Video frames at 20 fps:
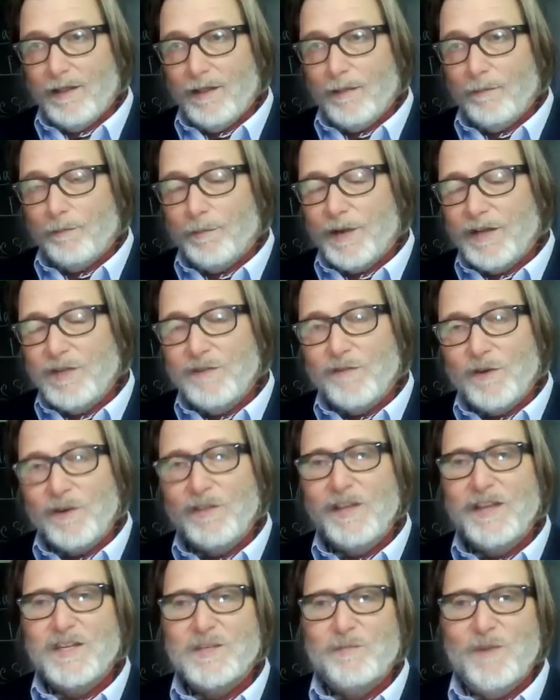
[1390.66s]
But you've heard
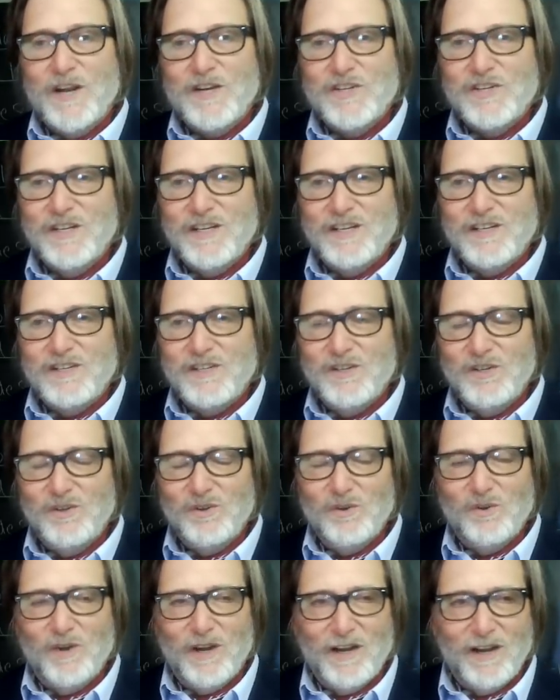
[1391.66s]
the expression
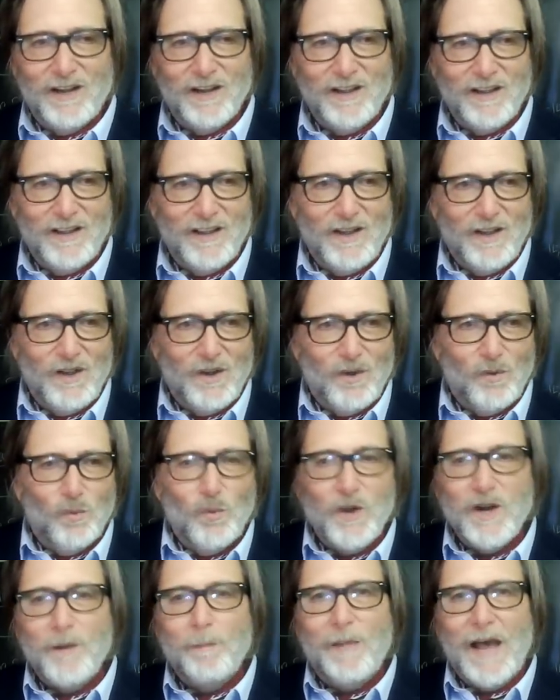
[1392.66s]
to
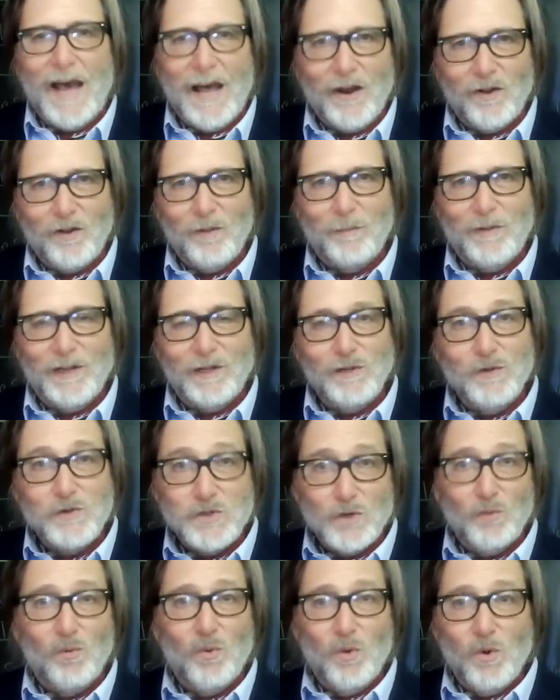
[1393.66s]
win a battle but lose a
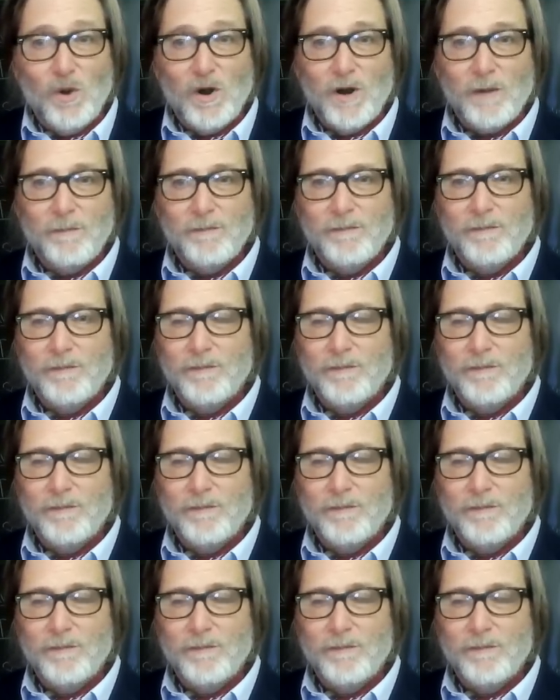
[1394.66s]
war.